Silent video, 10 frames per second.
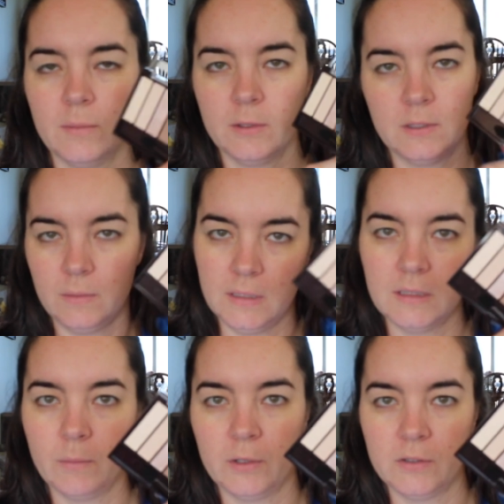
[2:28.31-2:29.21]
supposed to be
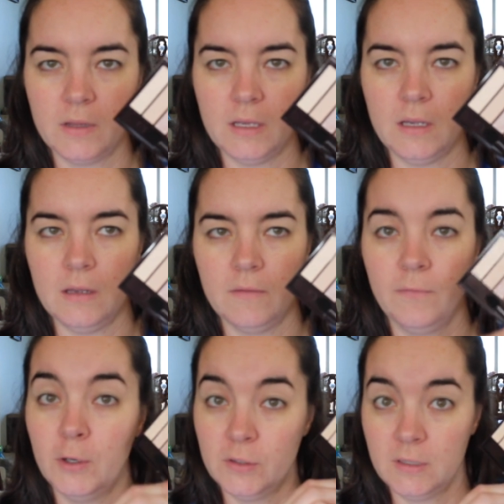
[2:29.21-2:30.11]
similar to the
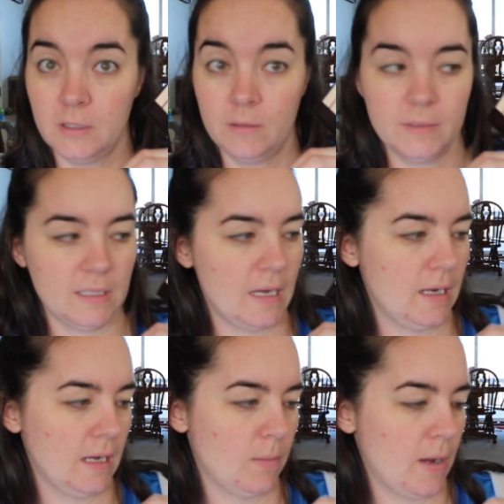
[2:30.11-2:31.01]
first Urban Decay
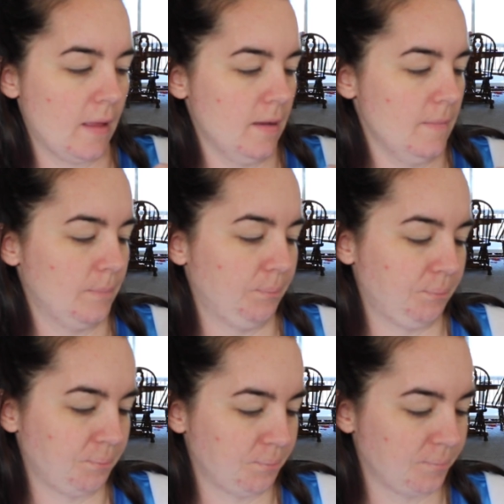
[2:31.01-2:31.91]
Naked palette.
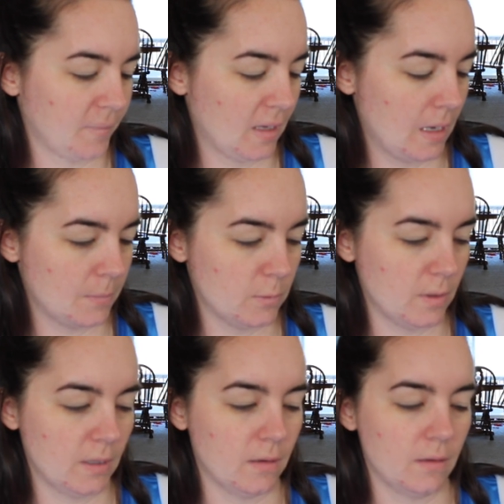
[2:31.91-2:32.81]
Comes
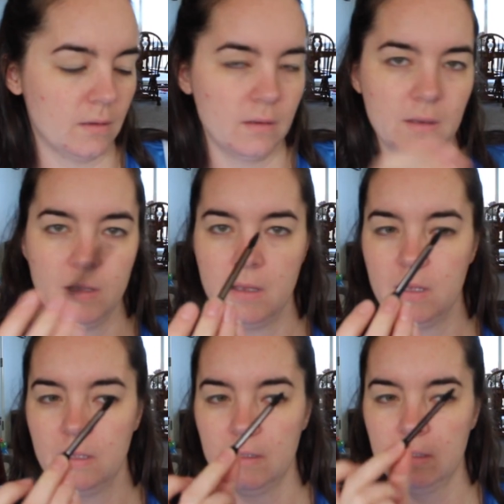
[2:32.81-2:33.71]
with a little
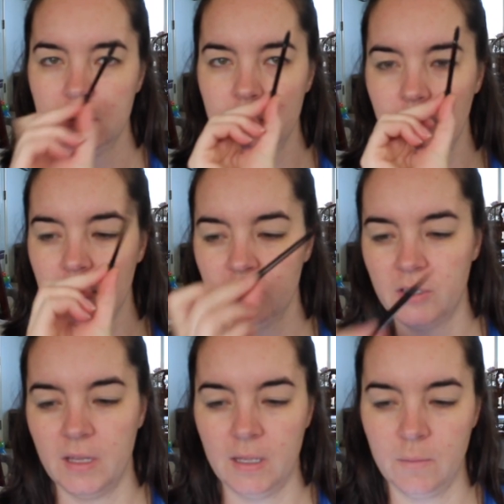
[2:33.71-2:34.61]

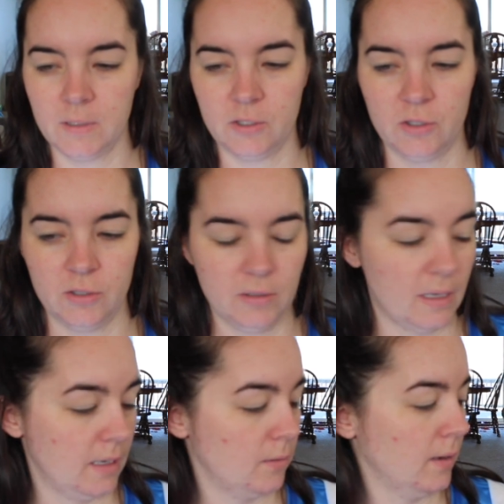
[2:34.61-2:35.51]
sponge thing, which
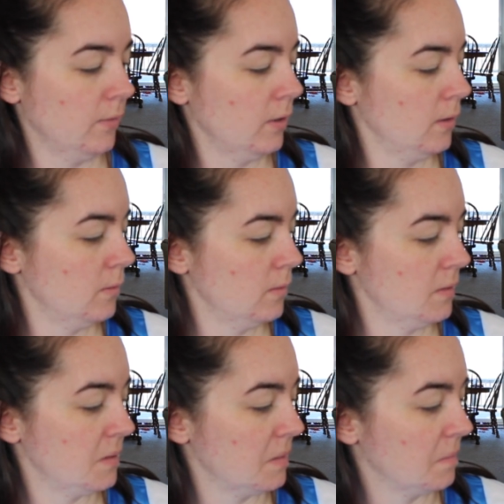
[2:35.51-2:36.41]
I don't ever
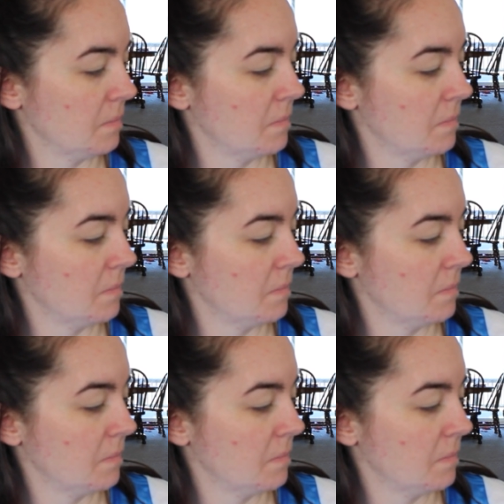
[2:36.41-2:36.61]
use.